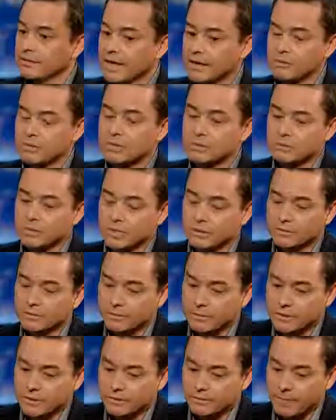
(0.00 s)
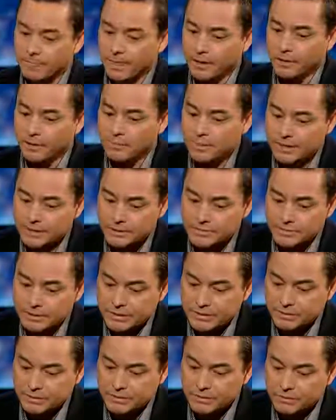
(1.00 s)
That was what makes
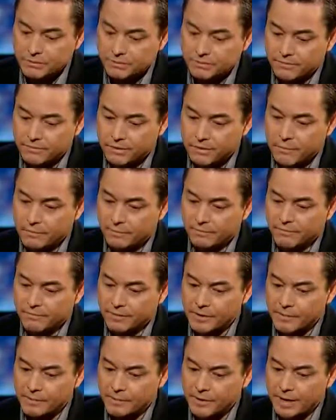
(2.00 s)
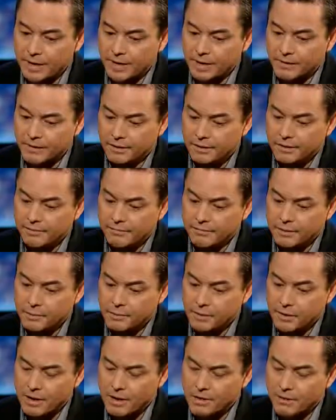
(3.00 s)
me so very, very
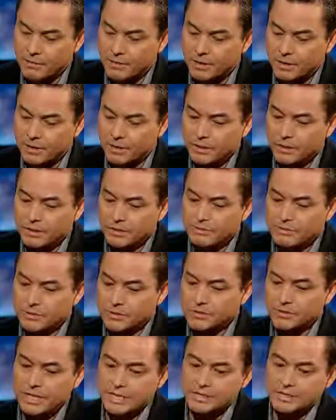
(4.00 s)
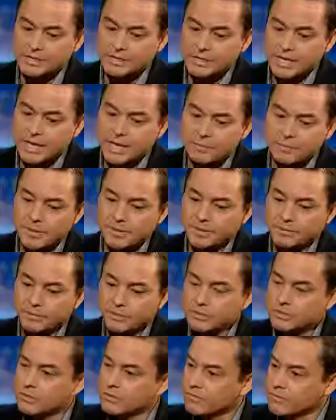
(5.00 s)
proud. First Nations came in, it
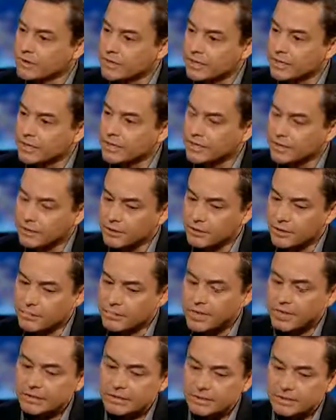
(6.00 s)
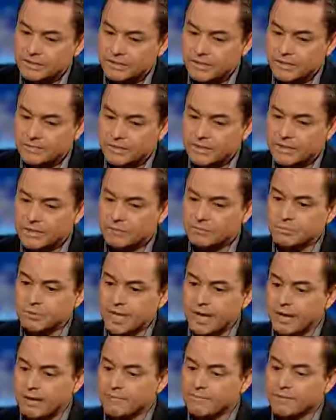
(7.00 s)
was so very clear. Going back to the 70s,
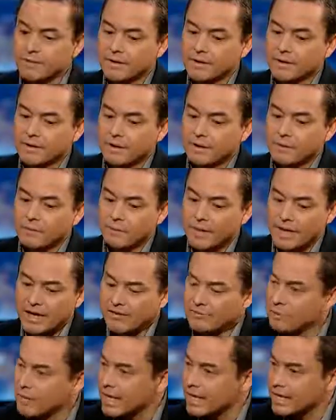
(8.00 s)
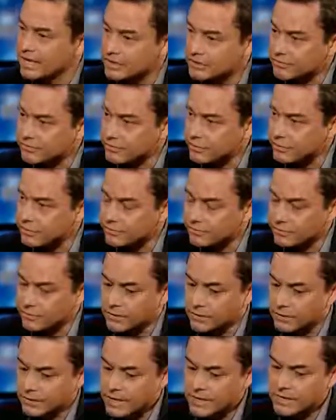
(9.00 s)
we have plans
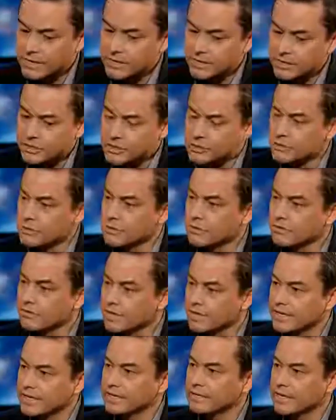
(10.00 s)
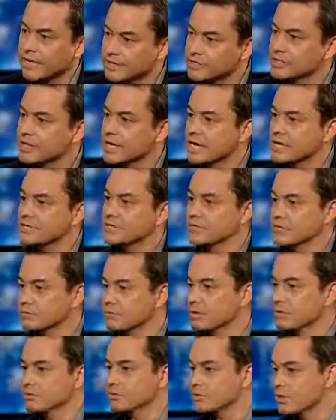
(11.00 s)
for Indian control of Indian education,
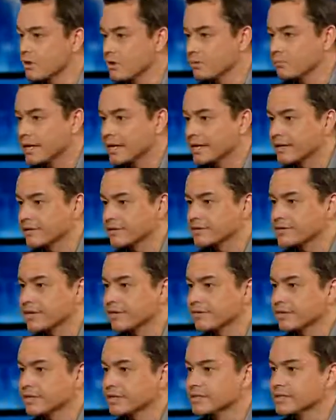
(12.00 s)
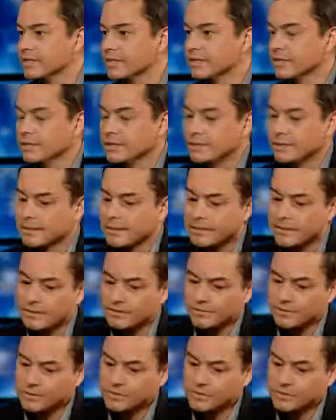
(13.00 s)
is what it was called back in the 70s. Right.